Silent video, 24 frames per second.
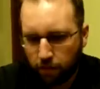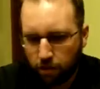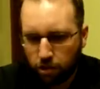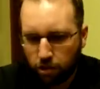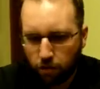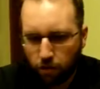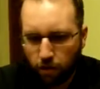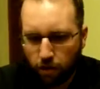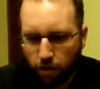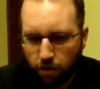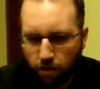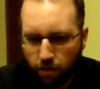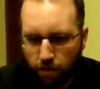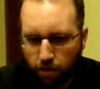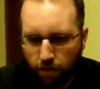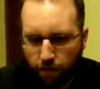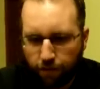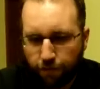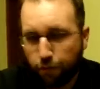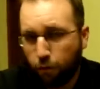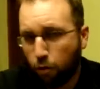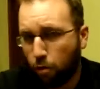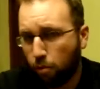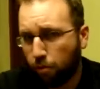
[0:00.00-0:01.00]
with Jordan,
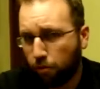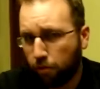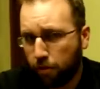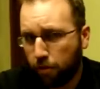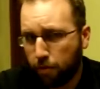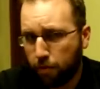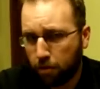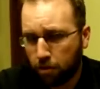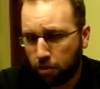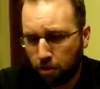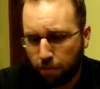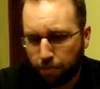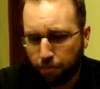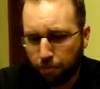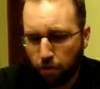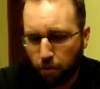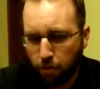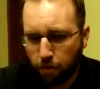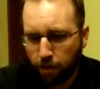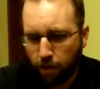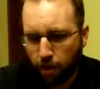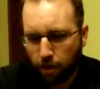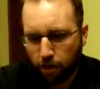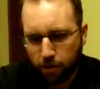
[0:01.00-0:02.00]
formerly Mr.
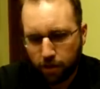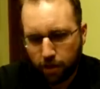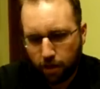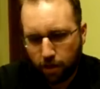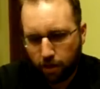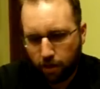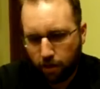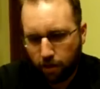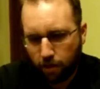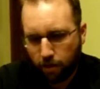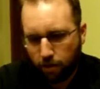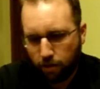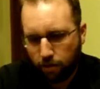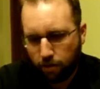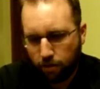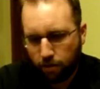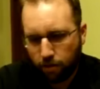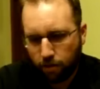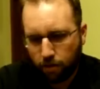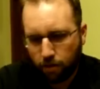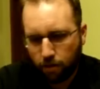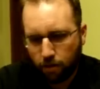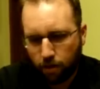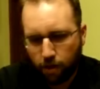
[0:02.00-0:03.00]
Pro Cards on here.
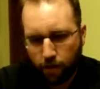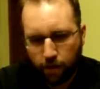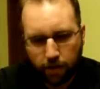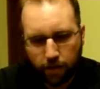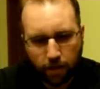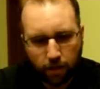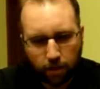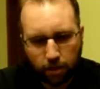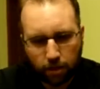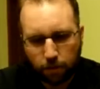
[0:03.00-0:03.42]
Now he's on